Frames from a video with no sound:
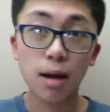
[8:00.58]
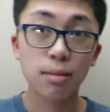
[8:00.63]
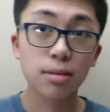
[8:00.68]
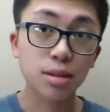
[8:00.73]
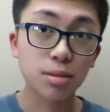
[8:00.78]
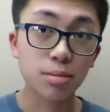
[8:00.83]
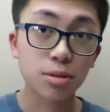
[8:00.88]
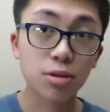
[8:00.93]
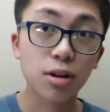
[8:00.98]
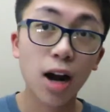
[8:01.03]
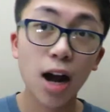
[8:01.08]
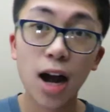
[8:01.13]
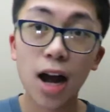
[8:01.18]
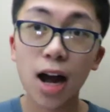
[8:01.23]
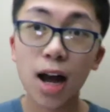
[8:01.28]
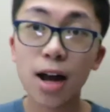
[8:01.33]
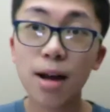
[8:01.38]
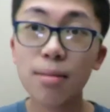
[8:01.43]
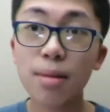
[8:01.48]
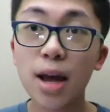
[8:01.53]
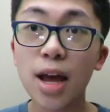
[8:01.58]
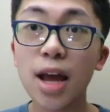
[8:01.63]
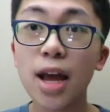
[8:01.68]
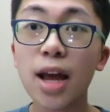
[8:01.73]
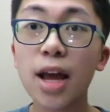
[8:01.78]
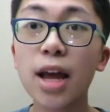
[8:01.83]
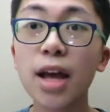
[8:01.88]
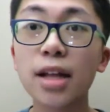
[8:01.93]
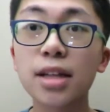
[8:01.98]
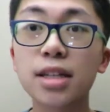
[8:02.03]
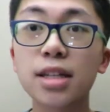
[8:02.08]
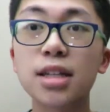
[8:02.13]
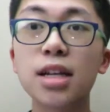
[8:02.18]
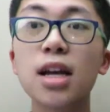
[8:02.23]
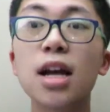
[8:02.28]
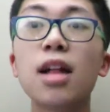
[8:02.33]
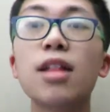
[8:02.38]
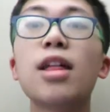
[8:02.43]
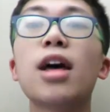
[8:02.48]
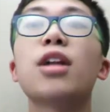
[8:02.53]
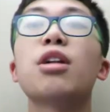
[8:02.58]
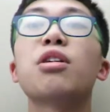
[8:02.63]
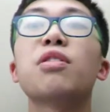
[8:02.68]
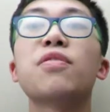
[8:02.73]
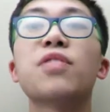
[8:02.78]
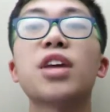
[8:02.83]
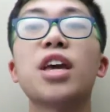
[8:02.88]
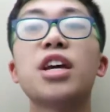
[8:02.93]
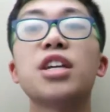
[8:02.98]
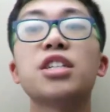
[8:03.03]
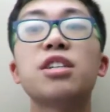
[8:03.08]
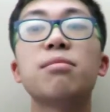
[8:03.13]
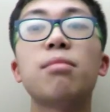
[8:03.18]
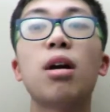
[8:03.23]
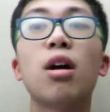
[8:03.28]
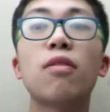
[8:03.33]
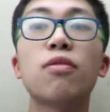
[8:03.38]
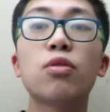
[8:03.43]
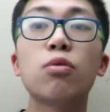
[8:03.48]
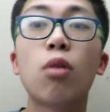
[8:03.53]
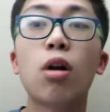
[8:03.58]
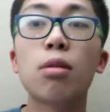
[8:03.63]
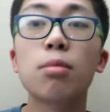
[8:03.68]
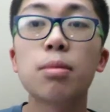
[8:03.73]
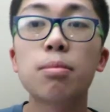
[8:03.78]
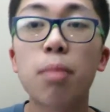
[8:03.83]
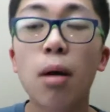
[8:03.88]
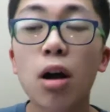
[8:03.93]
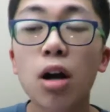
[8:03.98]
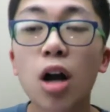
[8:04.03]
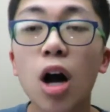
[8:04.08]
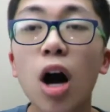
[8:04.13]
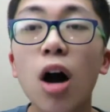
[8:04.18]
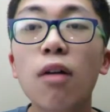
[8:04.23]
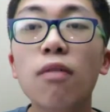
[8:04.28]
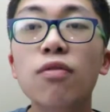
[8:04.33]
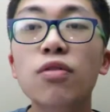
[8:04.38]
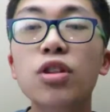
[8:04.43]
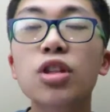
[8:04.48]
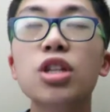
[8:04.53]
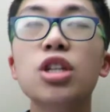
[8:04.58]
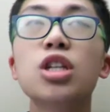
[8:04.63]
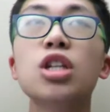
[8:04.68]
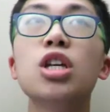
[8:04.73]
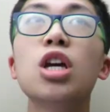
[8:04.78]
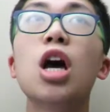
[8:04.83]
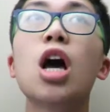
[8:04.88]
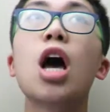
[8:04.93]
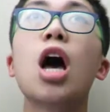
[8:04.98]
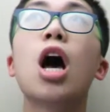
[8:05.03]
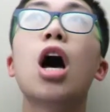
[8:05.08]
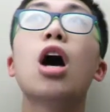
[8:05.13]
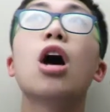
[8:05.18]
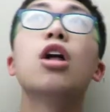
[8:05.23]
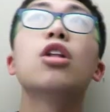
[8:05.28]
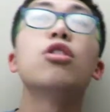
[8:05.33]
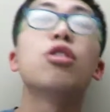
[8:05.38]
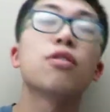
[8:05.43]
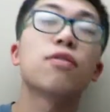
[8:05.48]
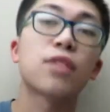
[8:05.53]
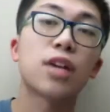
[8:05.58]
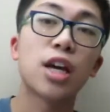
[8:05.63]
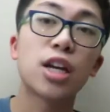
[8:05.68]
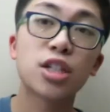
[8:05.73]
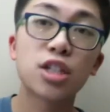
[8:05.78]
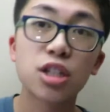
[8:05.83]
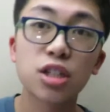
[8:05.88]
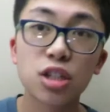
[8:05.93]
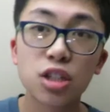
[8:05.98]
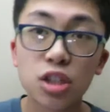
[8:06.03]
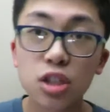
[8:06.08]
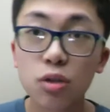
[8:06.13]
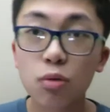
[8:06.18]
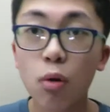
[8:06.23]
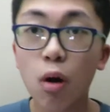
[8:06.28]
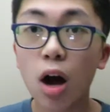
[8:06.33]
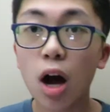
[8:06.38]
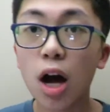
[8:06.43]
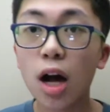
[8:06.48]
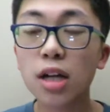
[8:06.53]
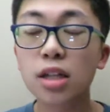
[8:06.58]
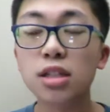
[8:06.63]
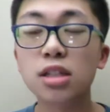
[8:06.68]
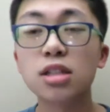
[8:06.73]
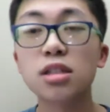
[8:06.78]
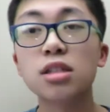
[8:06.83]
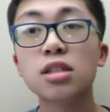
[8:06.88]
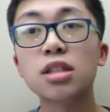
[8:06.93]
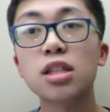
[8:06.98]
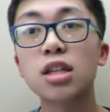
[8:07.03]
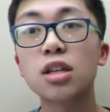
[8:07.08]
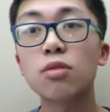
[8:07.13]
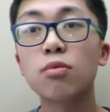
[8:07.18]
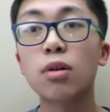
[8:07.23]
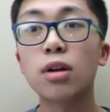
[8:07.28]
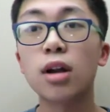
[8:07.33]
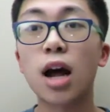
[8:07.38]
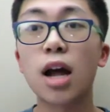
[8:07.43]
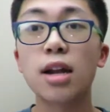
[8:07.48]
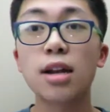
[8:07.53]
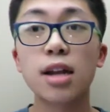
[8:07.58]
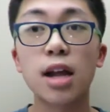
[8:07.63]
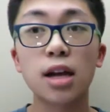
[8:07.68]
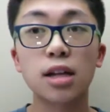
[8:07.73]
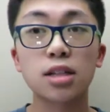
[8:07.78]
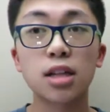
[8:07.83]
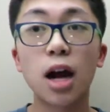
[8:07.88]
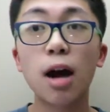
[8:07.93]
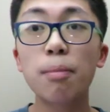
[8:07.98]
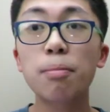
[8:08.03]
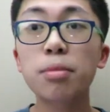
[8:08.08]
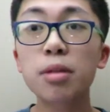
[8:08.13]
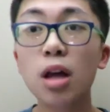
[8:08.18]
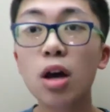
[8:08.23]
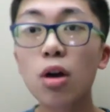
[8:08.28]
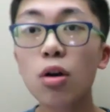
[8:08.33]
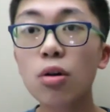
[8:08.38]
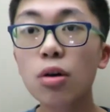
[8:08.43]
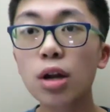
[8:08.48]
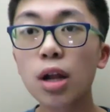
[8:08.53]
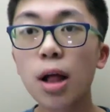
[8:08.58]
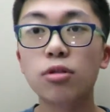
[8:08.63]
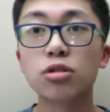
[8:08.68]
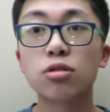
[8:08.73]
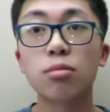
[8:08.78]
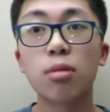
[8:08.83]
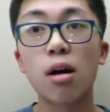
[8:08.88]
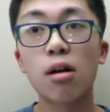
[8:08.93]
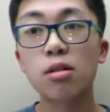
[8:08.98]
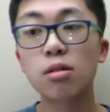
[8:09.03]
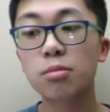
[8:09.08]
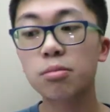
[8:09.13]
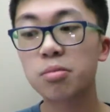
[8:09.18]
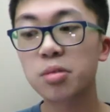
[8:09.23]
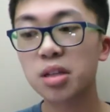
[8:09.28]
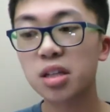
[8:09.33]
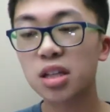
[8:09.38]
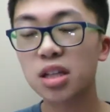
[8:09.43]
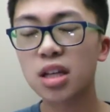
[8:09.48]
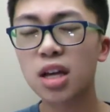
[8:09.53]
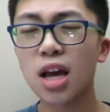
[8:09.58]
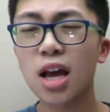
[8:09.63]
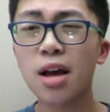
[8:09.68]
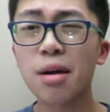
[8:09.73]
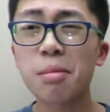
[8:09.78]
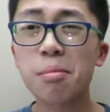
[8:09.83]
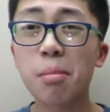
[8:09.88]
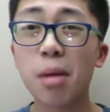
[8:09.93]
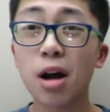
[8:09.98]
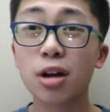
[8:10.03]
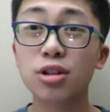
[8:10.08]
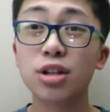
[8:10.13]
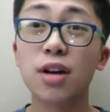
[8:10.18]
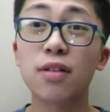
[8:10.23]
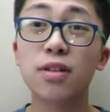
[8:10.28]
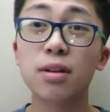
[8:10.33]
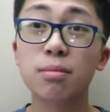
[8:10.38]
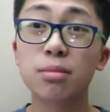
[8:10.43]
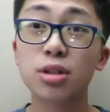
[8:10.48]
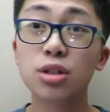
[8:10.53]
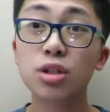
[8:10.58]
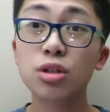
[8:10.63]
comment, subscribe, hit that notification bell if you want to be part of the notification squad to see when I next upload, which will probably be mock draft